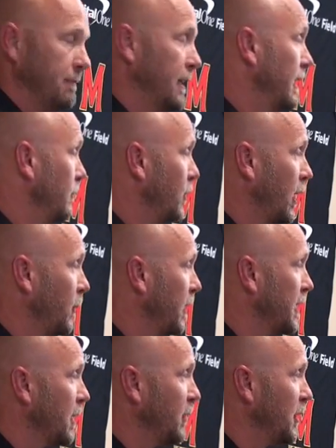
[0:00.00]
And when I
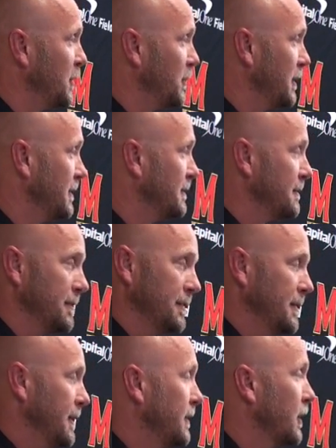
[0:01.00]
wake up, I do it.
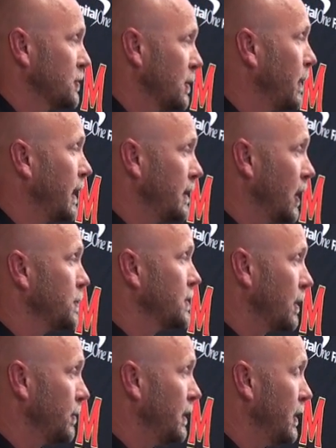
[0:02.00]
Until somebody tells me
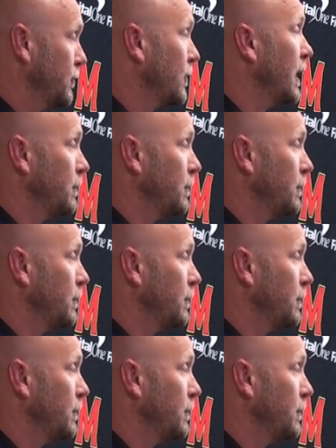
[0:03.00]
something different,